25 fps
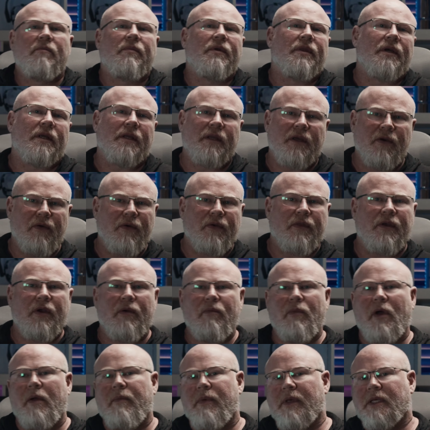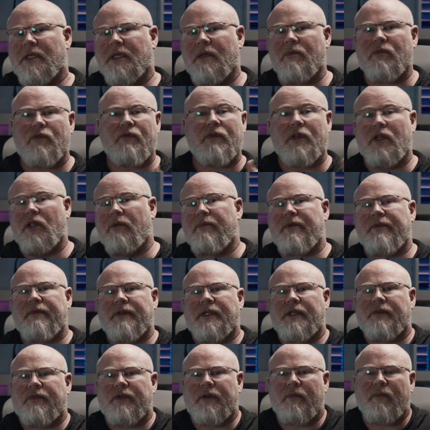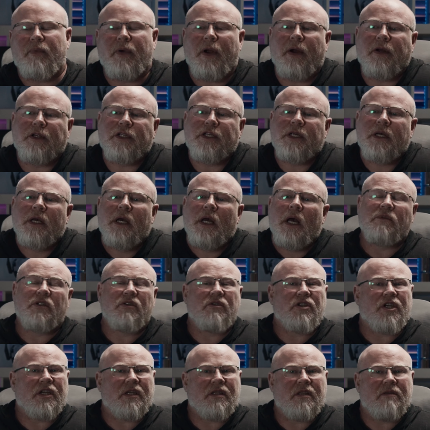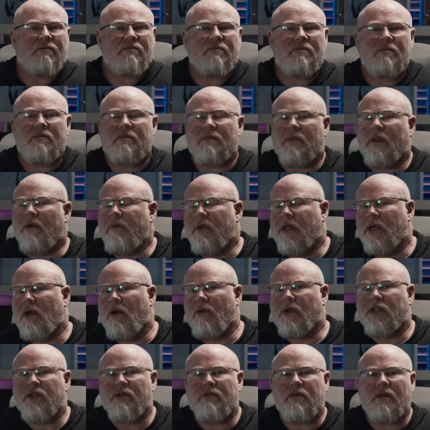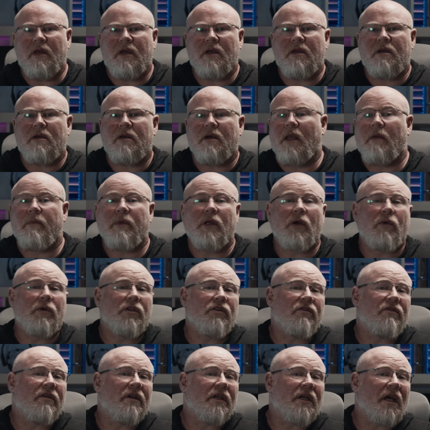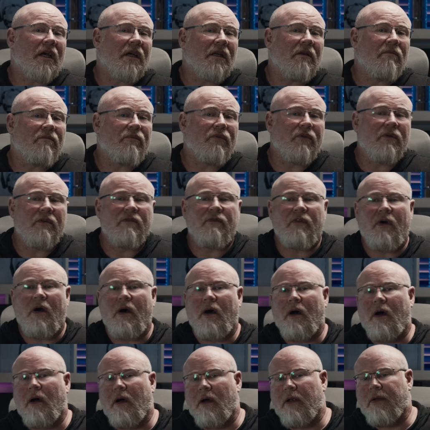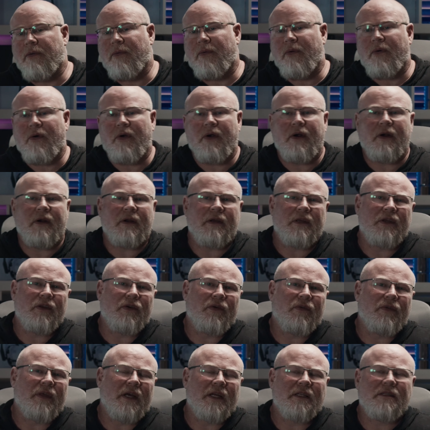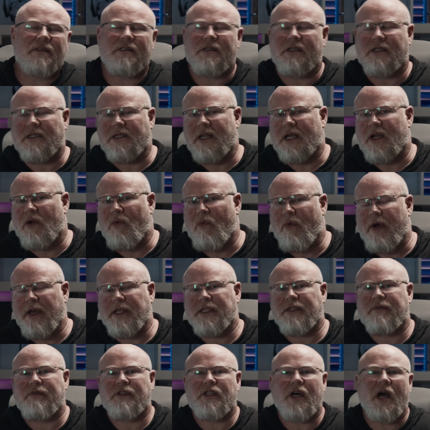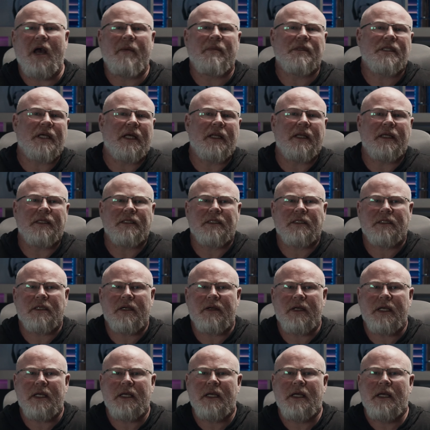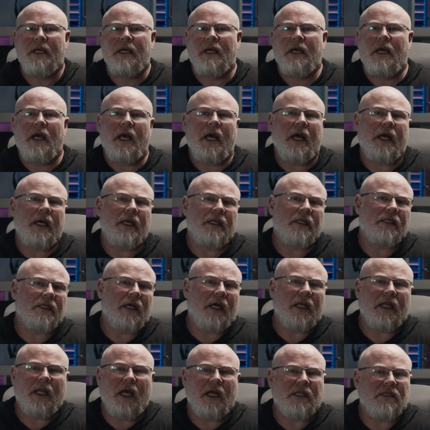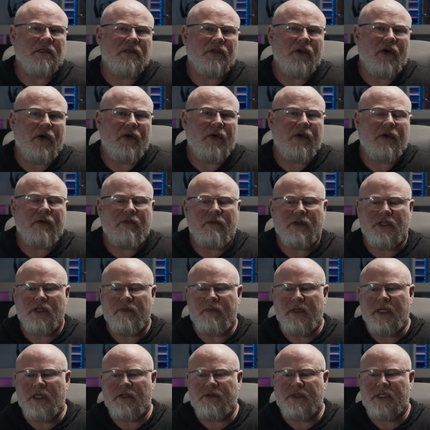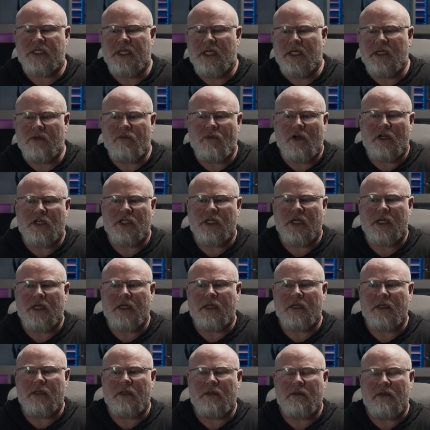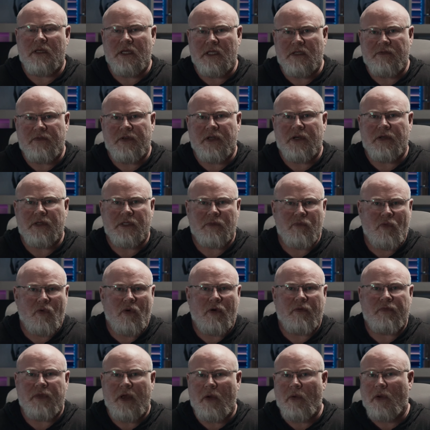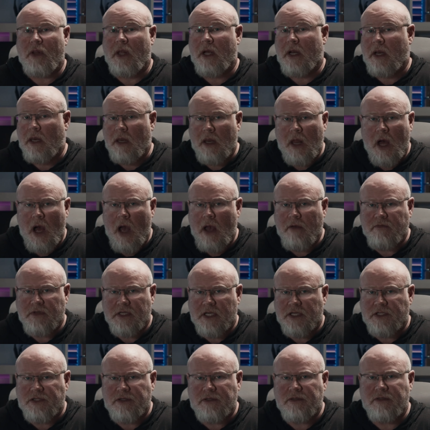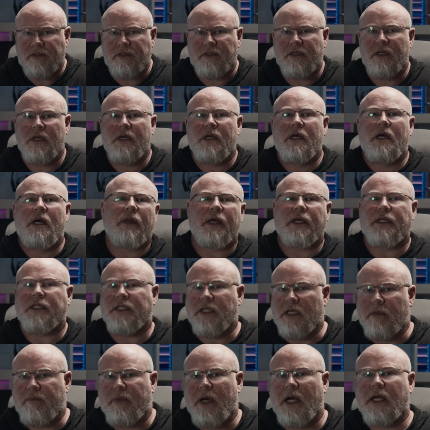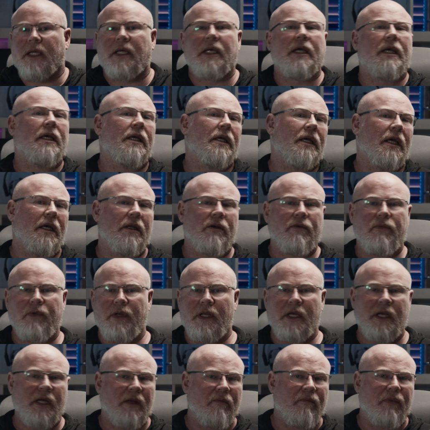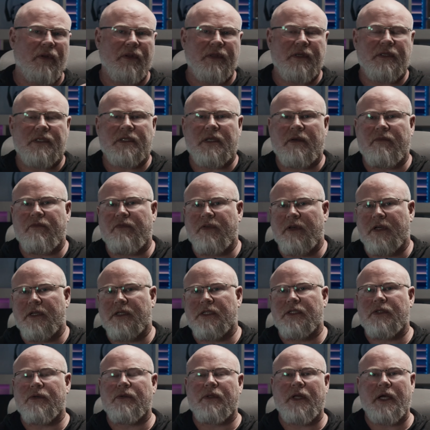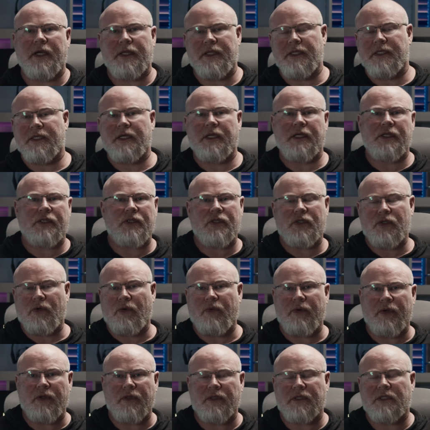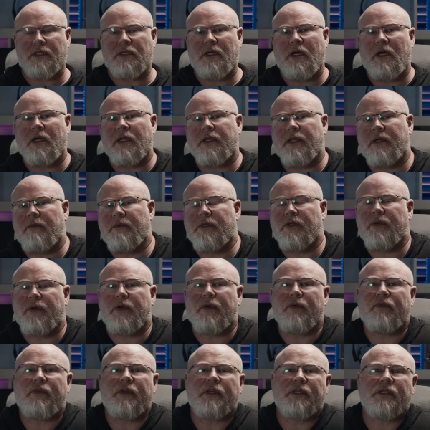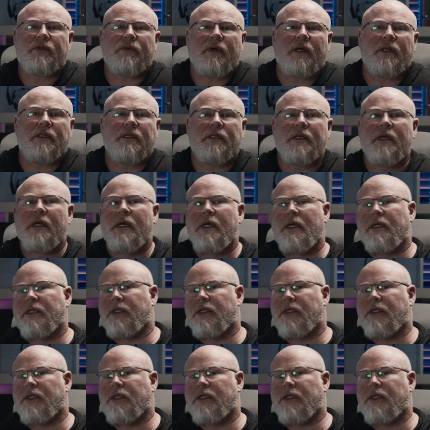But then here or there might be some with a little bit of a different approach. Do check them. Let me know what you think. Let me know what you think I can improve on, or, that's just like a waste of time. It's unnecessary. And I'd like to know, would you be interested in watching these videos more if they were like live sessions, like debugging and really kind of building something? Do you like this kind of tutorial style that I'm doing with this one?